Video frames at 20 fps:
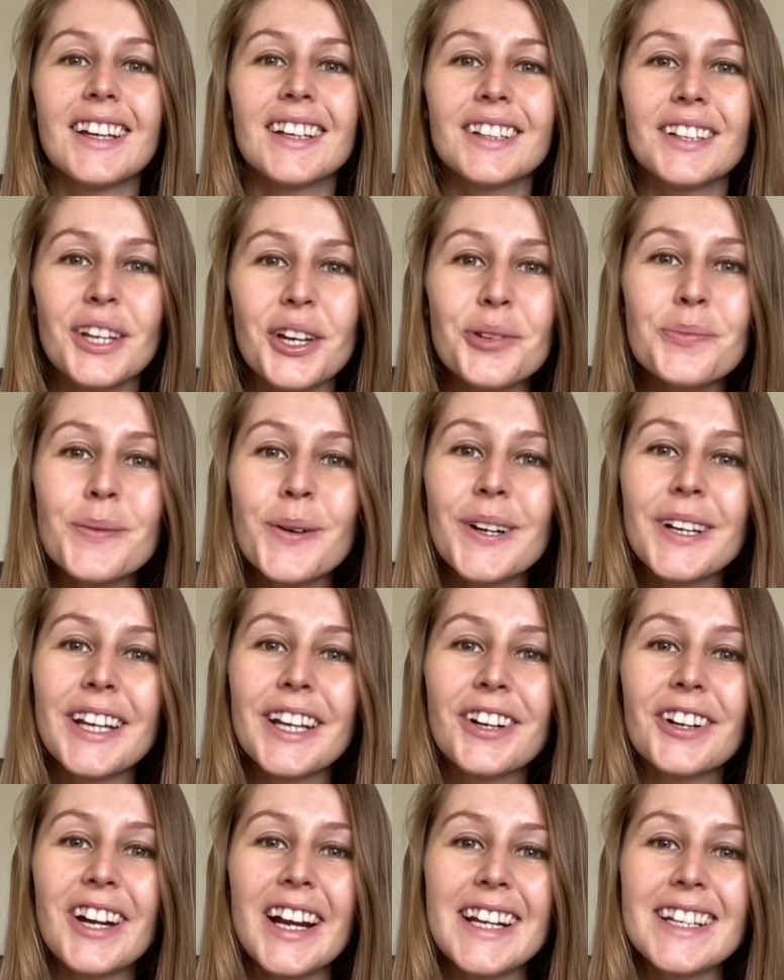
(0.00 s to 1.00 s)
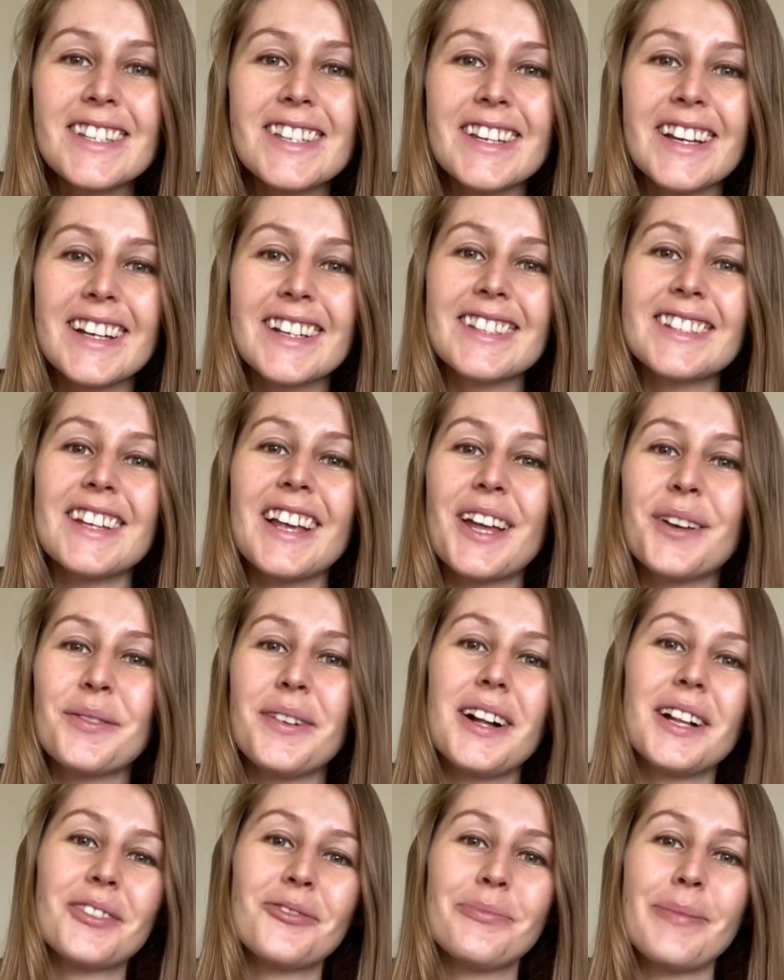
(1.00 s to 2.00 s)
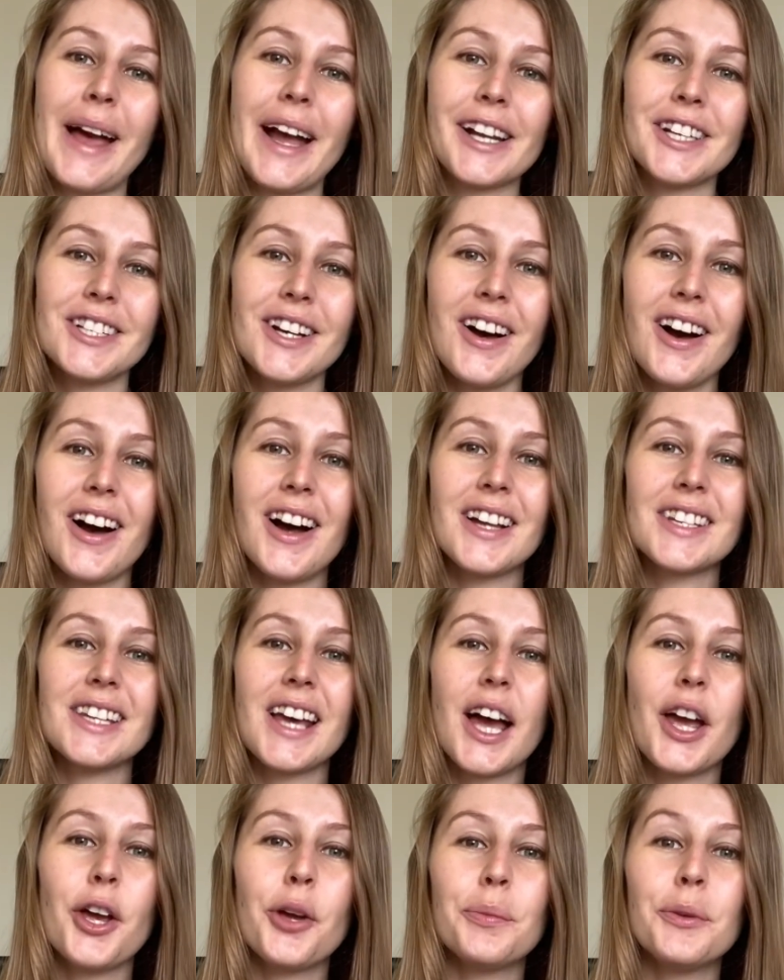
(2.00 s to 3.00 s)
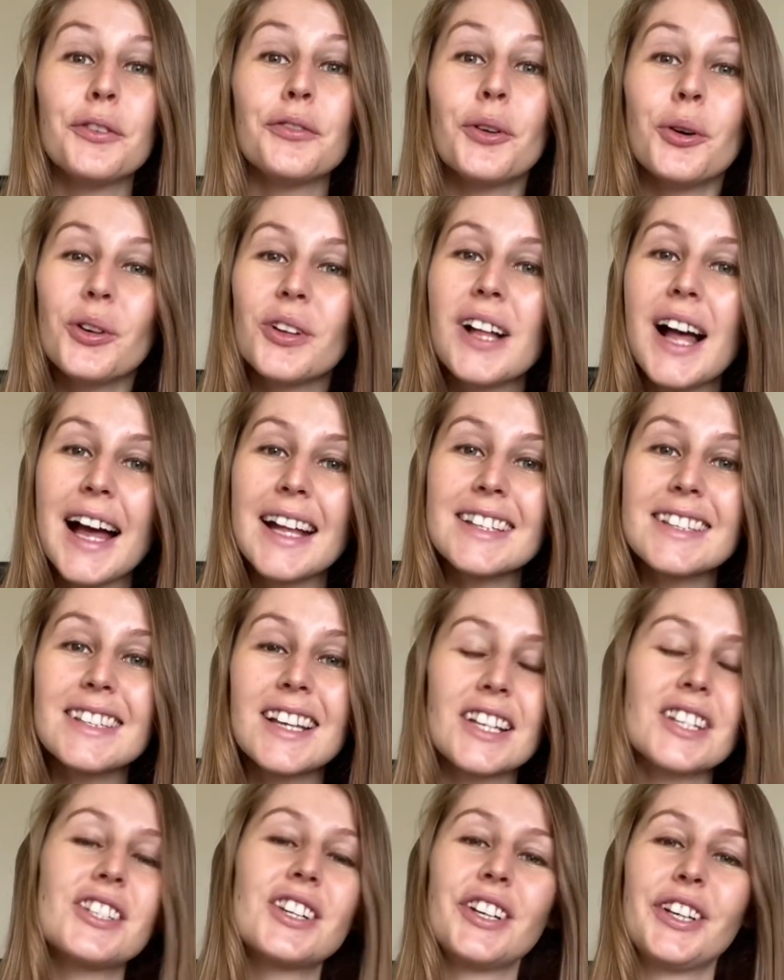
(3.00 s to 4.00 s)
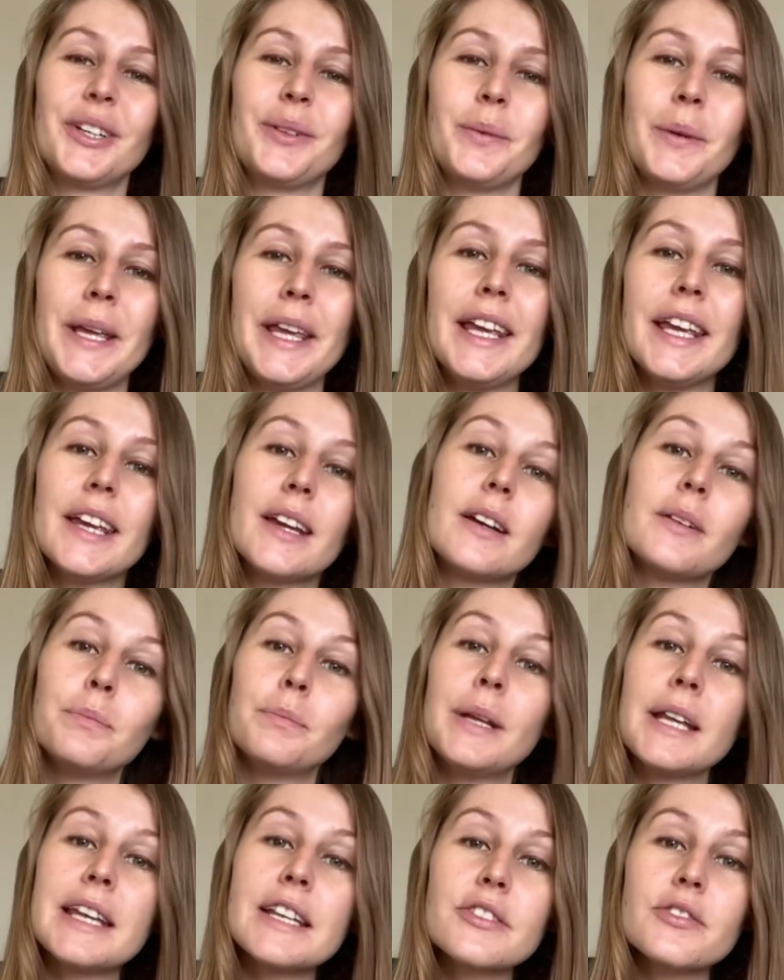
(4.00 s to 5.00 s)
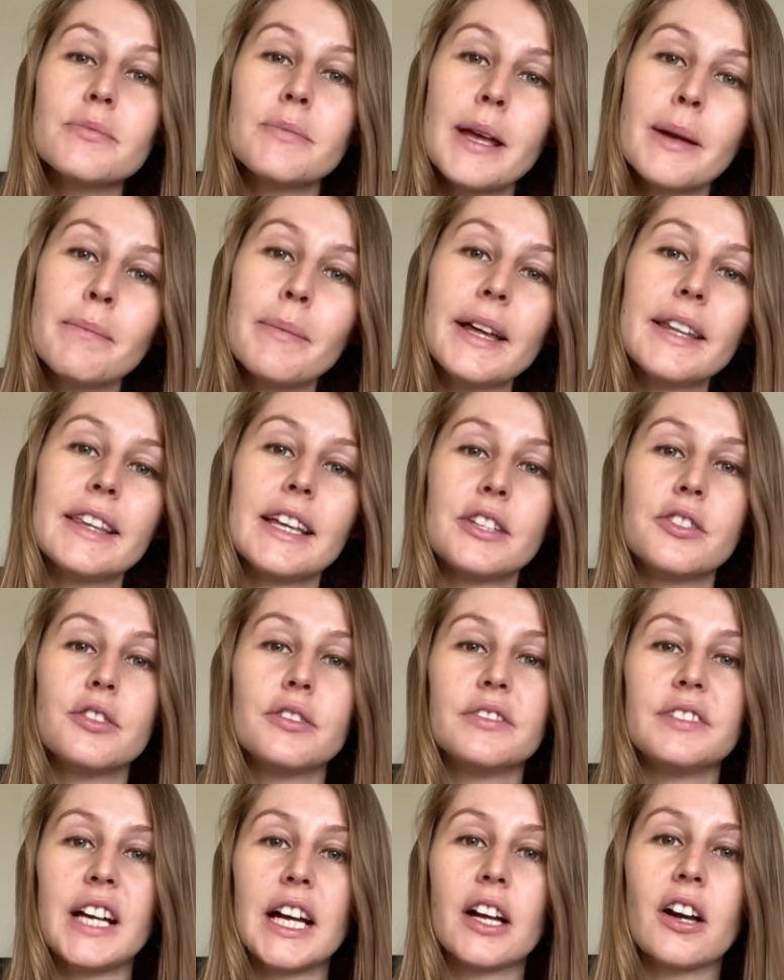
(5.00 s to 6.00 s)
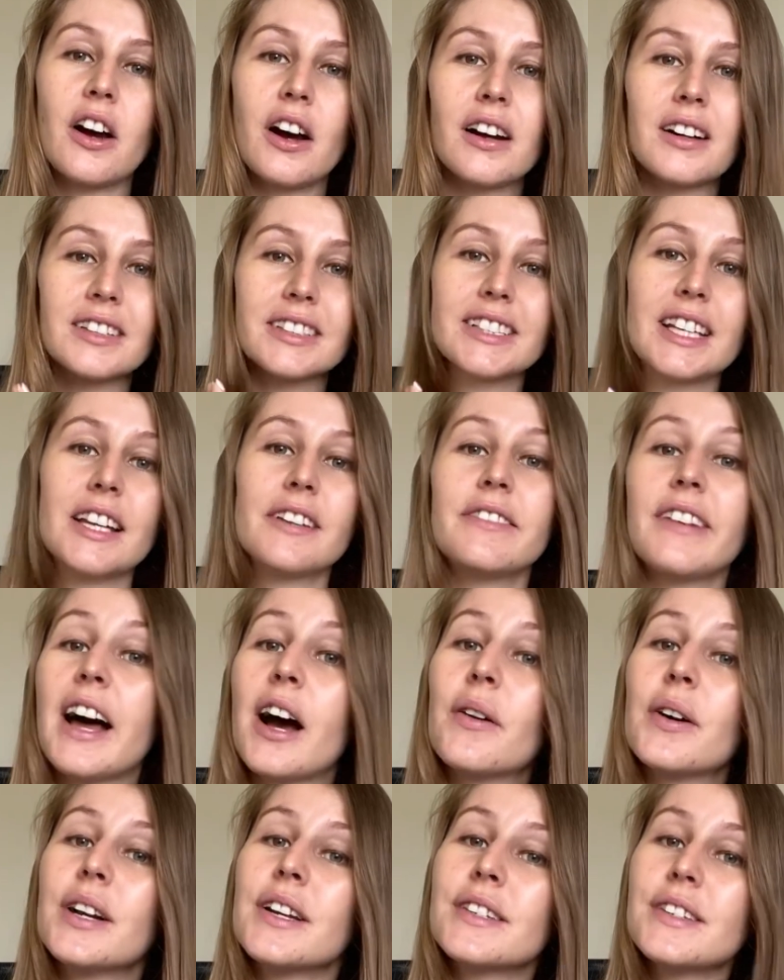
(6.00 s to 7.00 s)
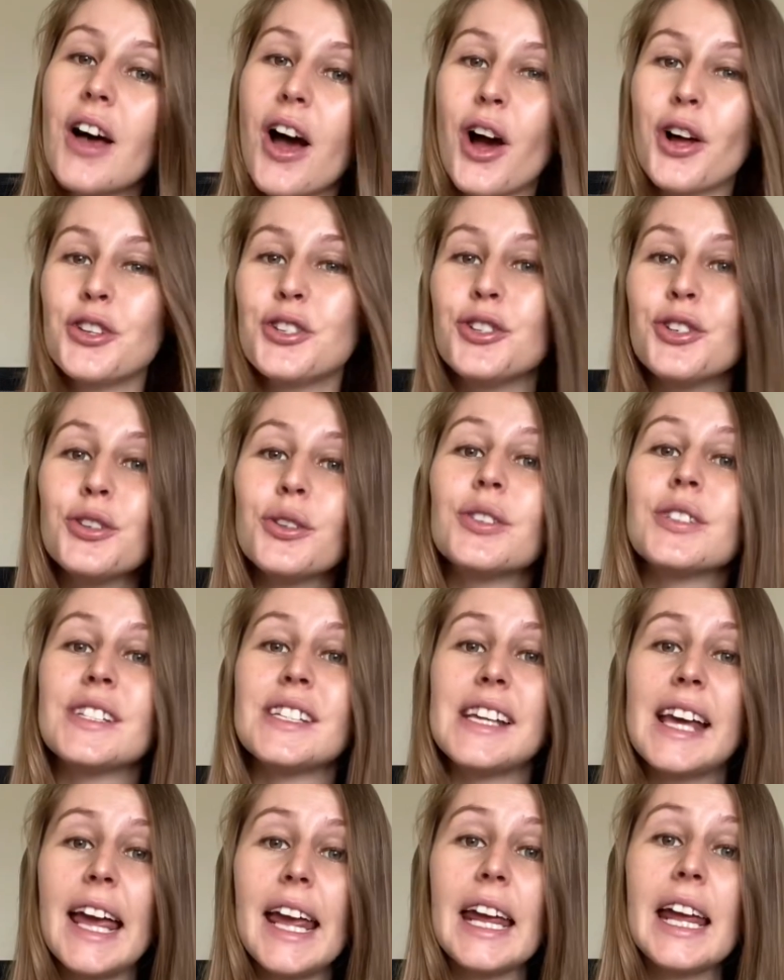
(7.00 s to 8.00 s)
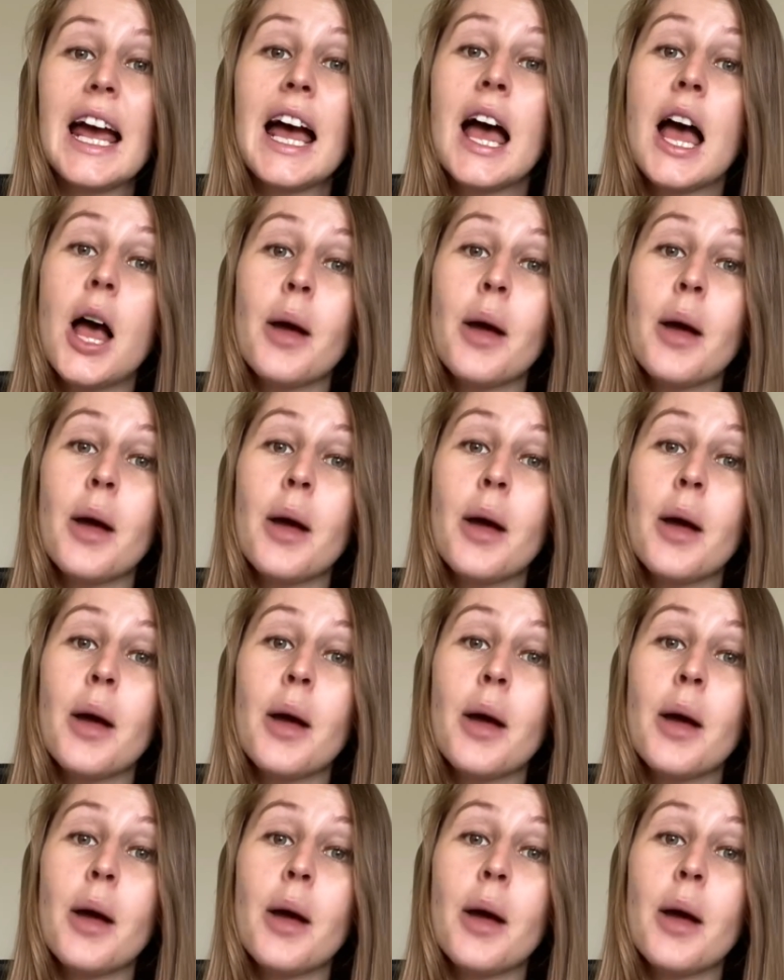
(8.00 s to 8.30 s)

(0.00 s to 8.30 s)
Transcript: Good morning grade 6 and welcome back to art. I hope you've all had such a good week. Please remember that your Van Gogh sunflowers are due today.